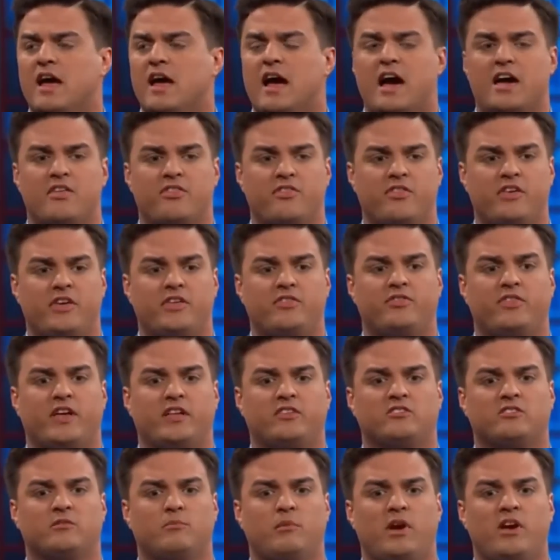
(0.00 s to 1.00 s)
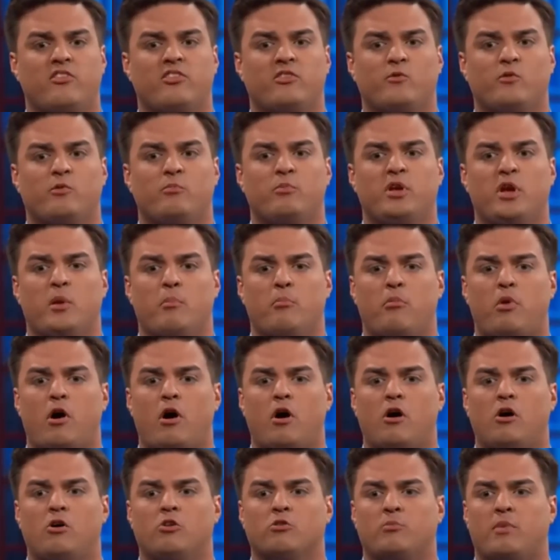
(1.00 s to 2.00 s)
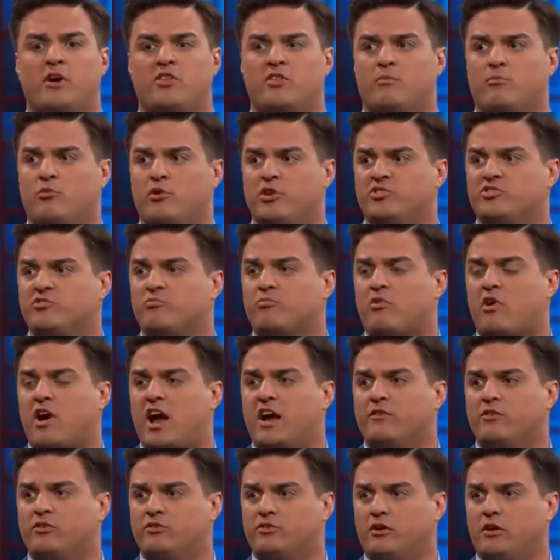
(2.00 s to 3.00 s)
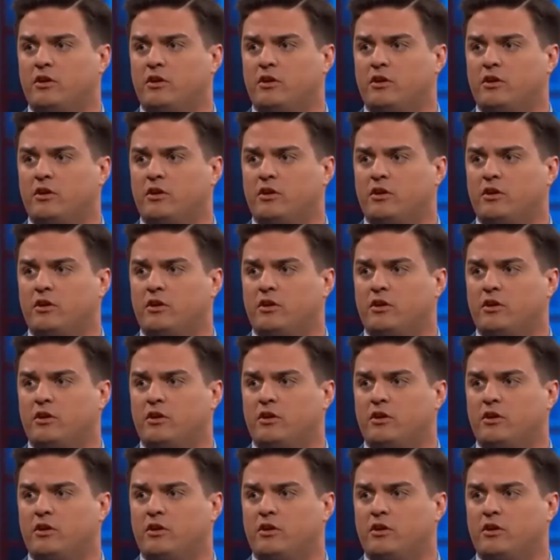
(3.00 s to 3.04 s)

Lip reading: I think that Samantha would be appalled by the breach of privacy.